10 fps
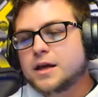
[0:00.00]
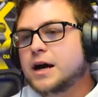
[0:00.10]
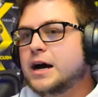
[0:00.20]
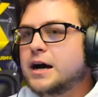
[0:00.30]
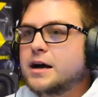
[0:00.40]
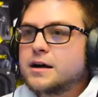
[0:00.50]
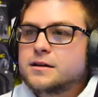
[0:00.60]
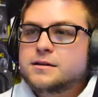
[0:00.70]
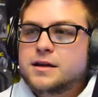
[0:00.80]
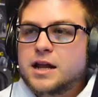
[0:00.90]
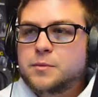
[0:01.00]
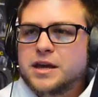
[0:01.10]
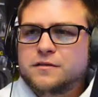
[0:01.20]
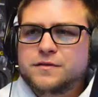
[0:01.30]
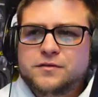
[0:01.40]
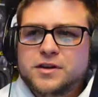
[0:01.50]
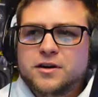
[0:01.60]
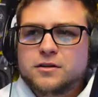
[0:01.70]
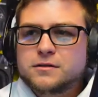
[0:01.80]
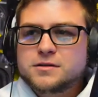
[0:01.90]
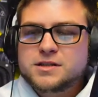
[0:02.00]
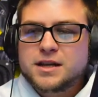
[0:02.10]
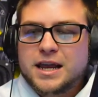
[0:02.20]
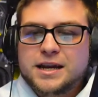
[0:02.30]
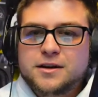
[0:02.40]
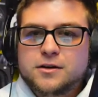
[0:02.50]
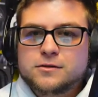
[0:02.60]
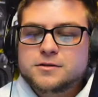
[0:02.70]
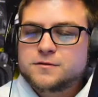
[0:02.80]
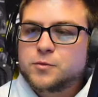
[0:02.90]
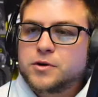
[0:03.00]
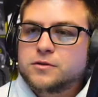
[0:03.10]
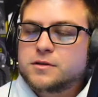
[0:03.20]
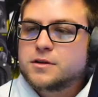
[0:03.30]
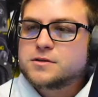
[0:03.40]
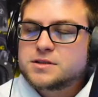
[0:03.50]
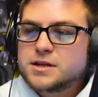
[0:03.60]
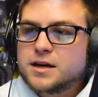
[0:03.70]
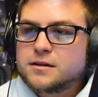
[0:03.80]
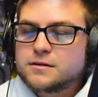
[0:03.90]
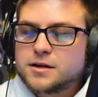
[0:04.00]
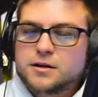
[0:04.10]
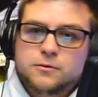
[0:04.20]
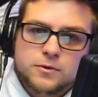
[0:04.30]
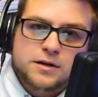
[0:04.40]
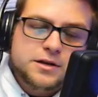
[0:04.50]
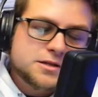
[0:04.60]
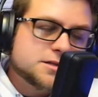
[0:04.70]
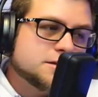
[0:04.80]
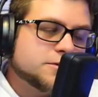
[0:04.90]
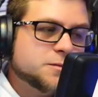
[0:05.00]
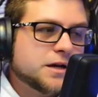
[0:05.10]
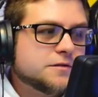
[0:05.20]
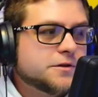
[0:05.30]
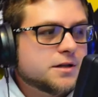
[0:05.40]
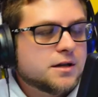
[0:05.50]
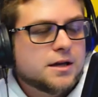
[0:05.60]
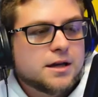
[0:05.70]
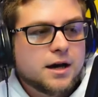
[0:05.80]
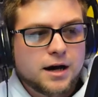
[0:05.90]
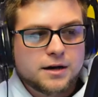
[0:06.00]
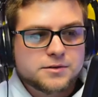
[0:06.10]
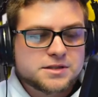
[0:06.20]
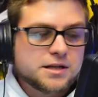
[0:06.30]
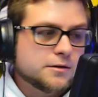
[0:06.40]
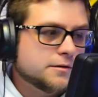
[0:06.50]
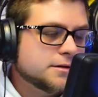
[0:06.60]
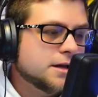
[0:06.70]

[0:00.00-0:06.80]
Uh, and I paid fifty dollars and eighty dollars for both of those together. You know, one each respectively. Uh, it was a deal.